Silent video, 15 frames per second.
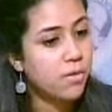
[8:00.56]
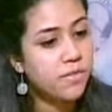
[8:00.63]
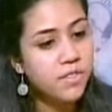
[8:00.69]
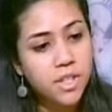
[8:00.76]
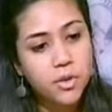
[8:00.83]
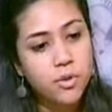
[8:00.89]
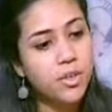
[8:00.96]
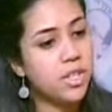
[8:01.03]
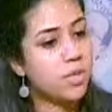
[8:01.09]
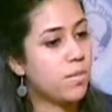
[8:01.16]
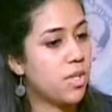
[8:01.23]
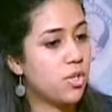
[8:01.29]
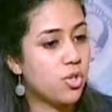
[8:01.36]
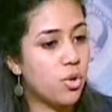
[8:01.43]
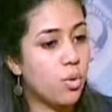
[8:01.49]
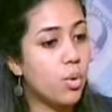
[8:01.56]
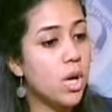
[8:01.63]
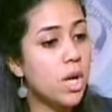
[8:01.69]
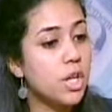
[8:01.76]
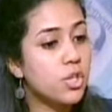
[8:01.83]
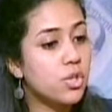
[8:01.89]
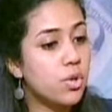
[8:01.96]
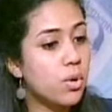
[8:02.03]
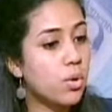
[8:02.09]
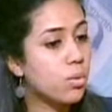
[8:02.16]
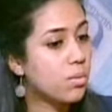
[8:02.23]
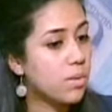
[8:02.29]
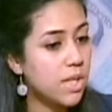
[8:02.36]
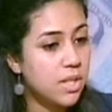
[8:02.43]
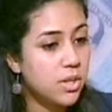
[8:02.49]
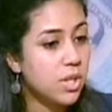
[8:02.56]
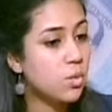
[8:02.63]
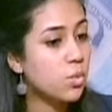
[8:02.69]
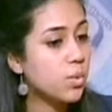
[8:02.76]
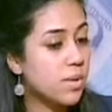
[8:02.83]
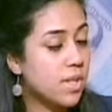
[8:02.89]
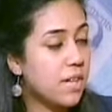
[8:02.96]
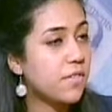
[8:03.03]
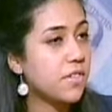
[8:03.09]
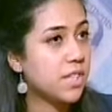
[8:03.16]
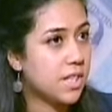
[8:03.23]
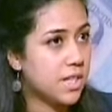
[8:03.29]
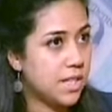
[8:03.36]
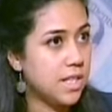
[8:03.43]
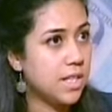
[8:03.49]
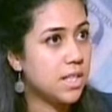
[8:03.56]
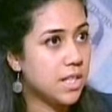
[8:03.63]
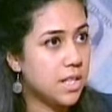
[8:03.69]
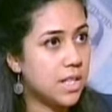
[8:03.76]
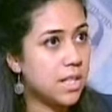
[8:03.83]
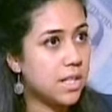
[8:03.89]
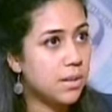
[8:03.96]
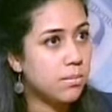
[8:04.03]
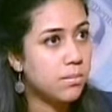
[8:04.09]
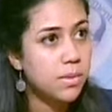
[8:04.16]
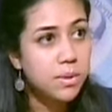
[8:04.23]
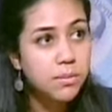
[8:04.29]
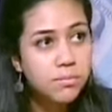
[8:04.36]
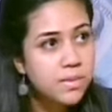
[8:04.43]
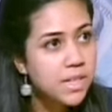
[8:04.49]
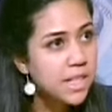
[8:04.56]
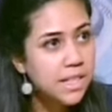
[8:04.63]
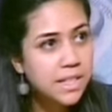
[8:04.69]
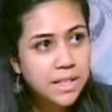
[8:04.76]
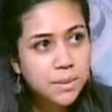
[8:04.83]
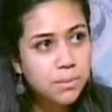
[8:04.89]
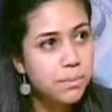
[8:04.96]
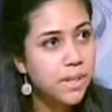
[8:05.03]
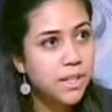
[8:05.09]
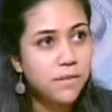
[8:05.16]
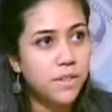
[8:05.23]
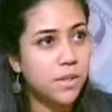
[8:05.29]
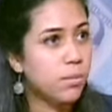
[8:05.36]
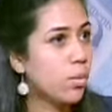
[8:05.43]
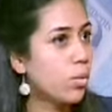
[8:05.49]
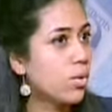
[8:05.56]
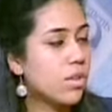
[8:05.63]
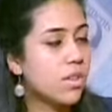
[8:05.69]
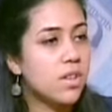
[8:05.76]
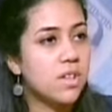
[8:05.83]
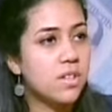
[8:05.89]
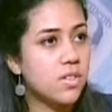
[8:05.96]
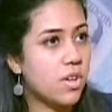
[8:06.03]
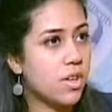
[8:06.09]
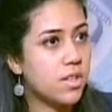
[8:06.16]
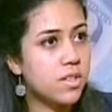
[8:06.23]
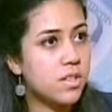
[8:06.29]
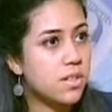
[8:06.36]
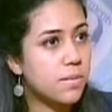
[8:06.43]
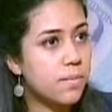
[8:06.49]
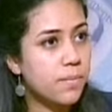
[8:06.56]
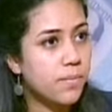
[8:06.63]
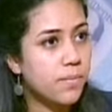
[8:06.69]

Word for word: of terrorism and so so it, it would definitely uh, benefit both sides